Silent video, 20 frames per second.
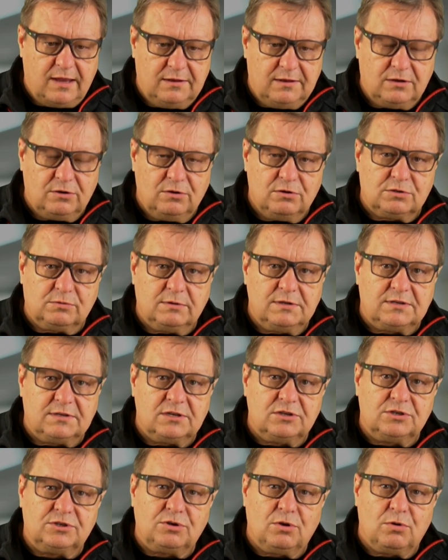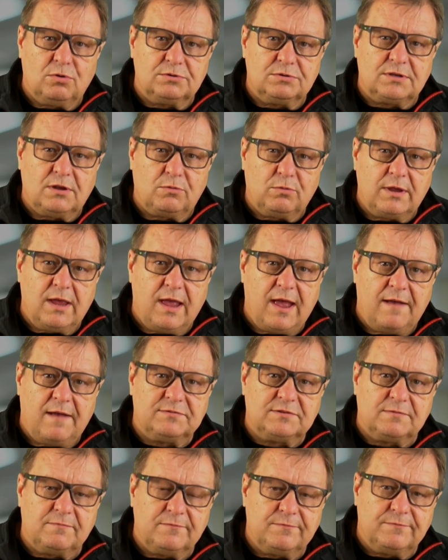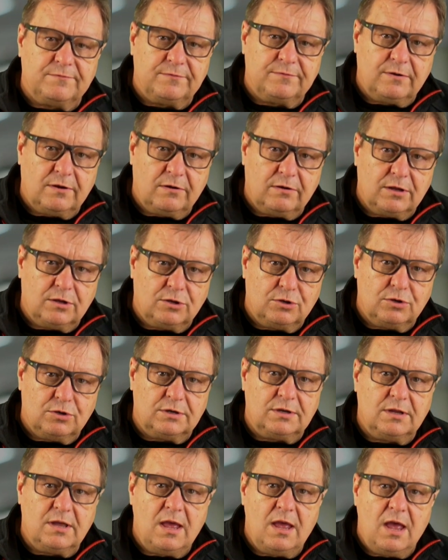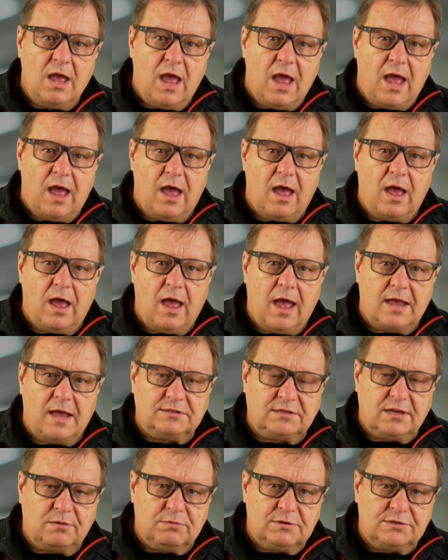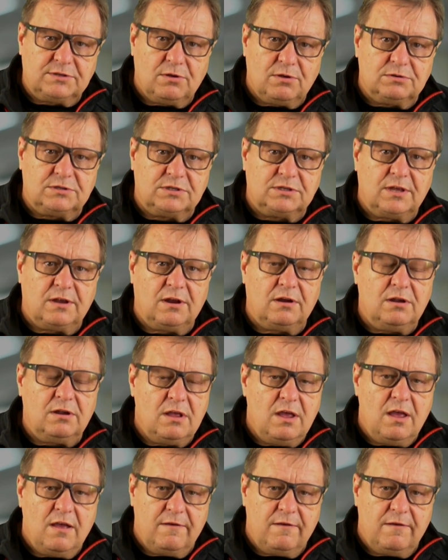in the news release it shows that we have some very good uh, assay results there